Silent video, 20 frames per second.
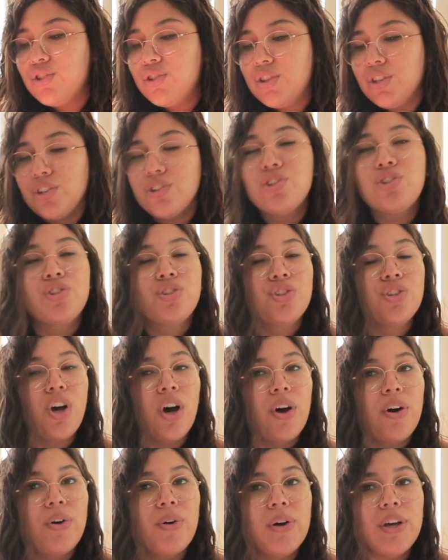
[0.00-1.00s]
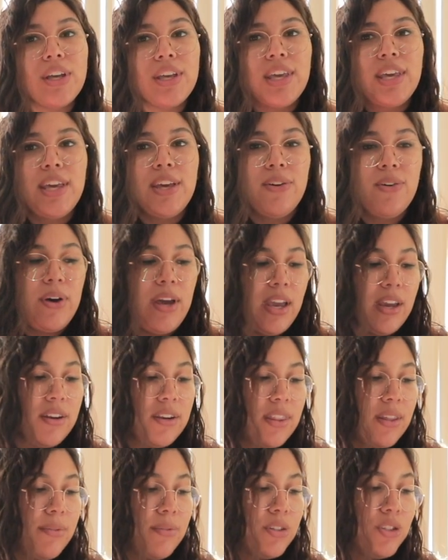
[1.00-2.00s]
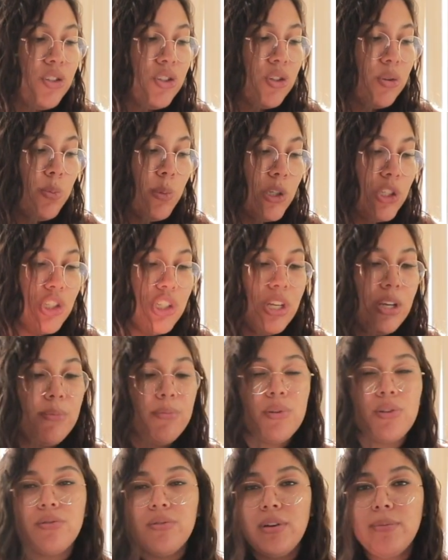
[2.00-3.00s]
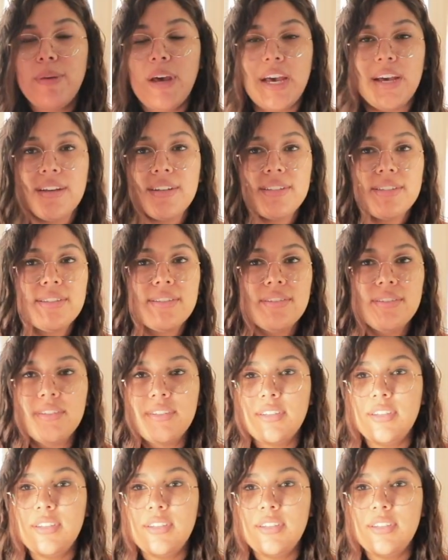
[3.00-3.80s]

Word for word: They're so cute and they were super cheap, three bucks.